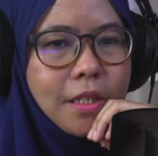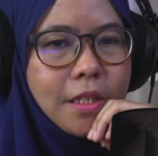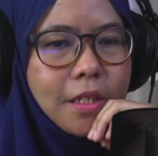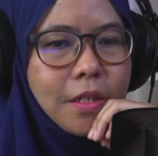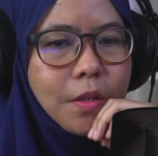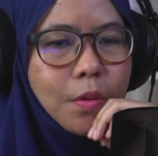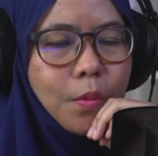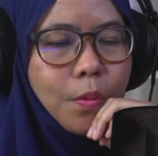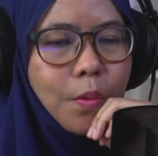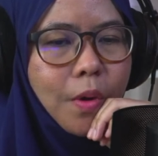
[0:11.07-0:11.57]

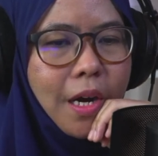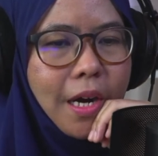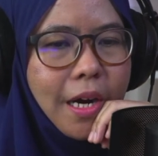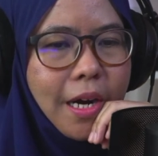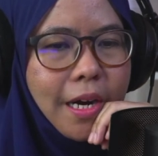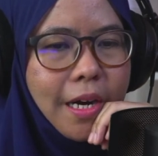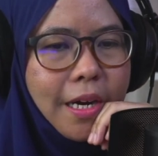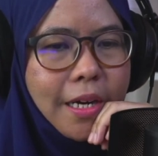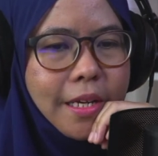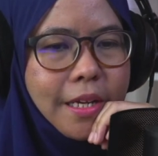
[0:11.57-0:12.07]

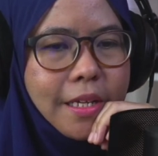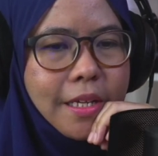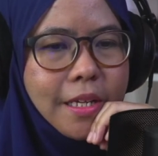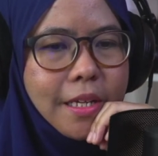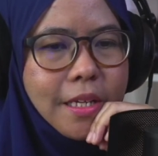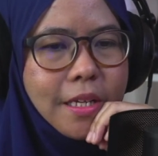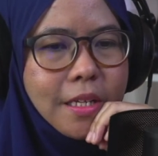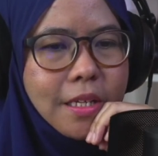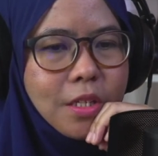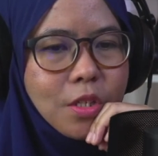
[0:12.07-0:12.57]
Why
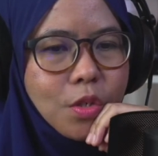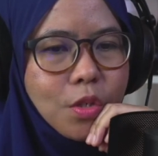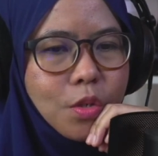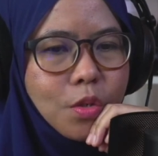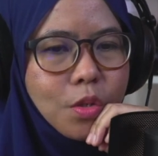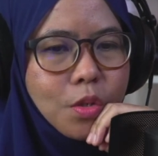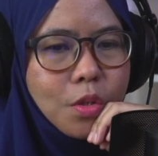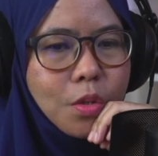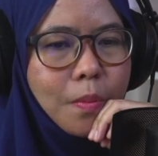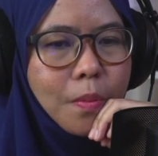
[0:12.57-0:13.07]
is
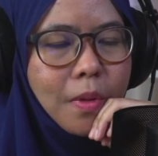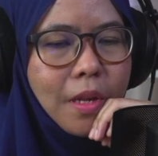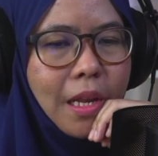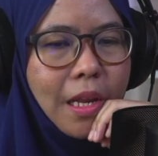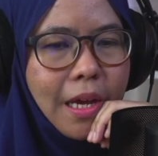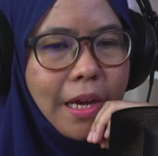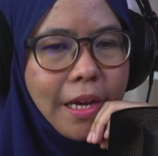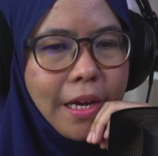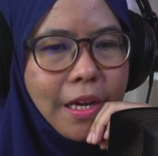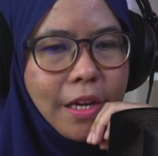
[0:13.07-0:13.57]
YouTube
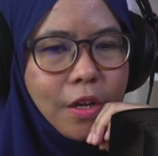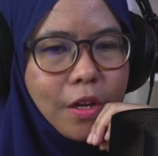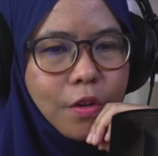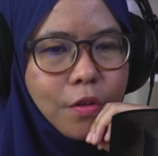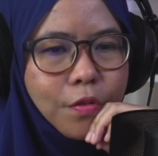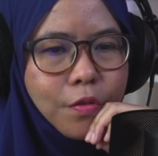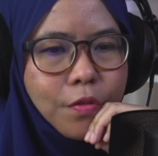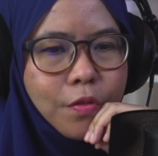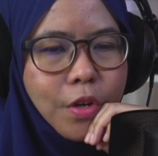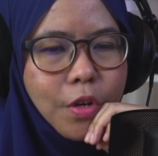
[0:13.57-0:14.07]

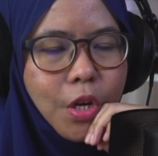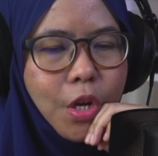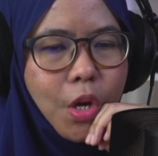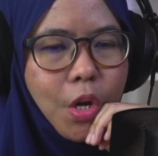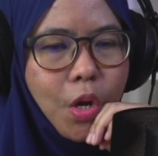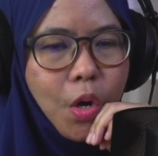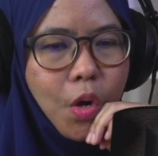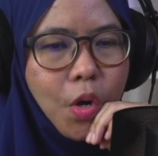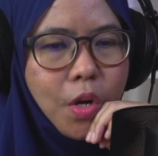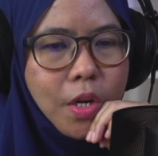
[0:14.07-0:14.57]
Live
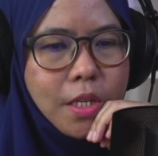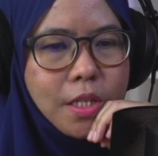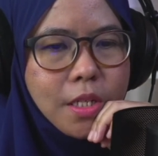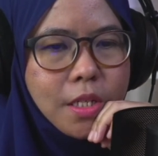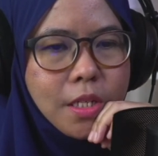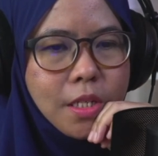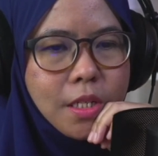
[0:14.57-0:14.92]
not